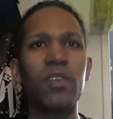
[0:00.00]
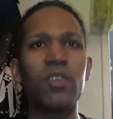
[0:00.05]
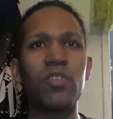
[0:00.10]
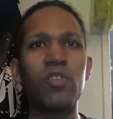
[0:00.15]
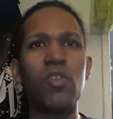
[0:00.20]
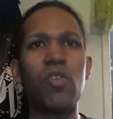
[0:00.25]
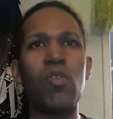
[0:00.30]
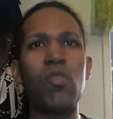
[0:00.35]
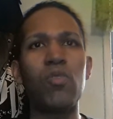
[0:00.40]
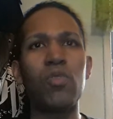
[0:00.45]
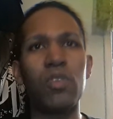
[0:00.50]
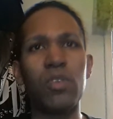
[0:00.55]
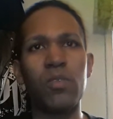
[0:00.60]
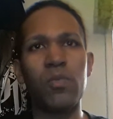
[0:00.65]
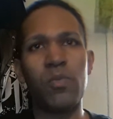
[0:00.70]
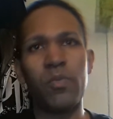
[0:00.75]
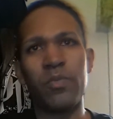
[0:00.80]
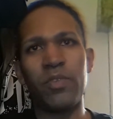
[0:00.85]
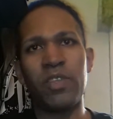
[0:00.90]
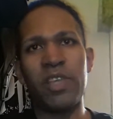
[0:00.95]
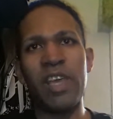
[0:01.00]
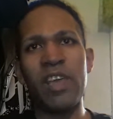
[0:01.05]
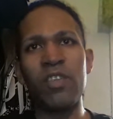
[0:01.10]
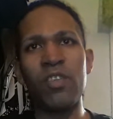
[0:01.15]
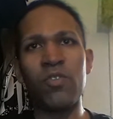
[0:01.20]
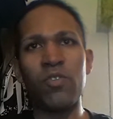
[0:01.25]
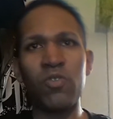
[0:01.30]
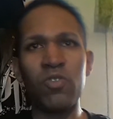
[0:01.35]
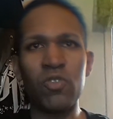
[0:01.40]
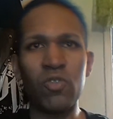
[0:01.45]
So they
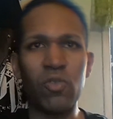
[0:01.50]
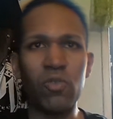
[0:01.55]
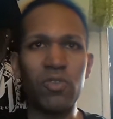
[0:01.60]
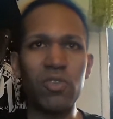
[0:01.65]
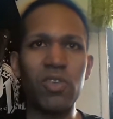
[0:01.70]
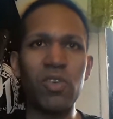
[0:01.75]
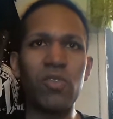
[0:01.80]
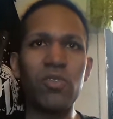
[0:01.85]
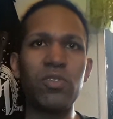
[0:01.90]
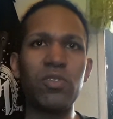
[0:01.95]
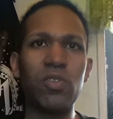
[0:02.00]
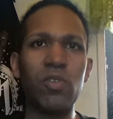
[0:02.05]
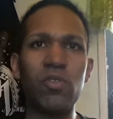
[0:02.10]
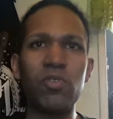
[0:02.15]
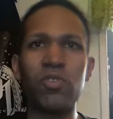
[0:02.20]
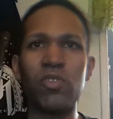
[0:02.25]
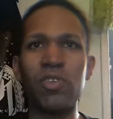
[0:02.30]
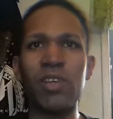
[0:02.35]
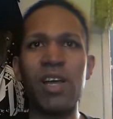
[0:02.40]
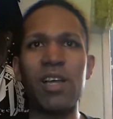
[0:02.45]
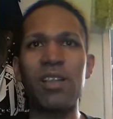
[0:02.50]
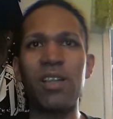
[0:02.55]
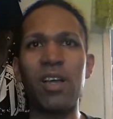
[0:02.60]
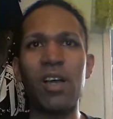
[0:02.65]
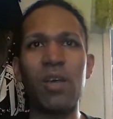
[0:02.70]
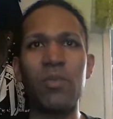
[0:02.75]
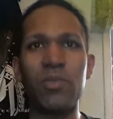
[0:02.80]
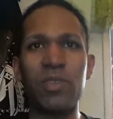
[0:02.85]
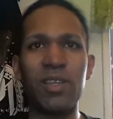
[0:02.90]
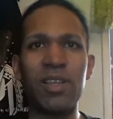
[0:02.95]
introduced the Usos. The Usos got
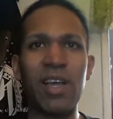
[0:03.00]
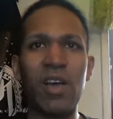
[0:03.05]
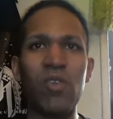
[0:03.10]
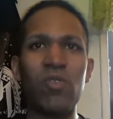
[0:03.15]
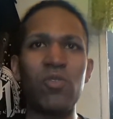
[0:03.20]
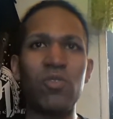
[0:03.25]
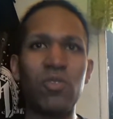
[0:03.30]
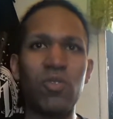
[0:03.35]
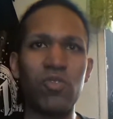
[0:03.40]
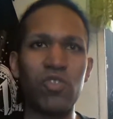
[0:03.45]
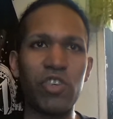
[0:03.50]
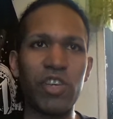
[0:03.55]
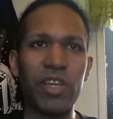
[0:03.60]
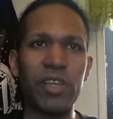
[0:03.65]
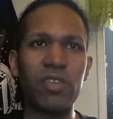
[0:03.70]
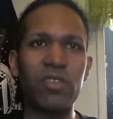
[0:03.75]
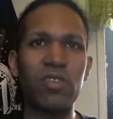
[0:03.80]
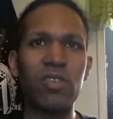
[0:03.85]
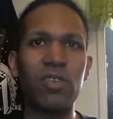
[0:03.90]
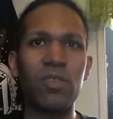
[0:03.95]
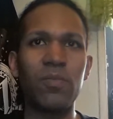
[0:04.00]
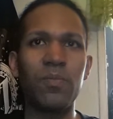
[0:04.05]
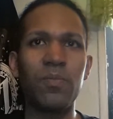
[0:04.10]
um some loud Usos chance.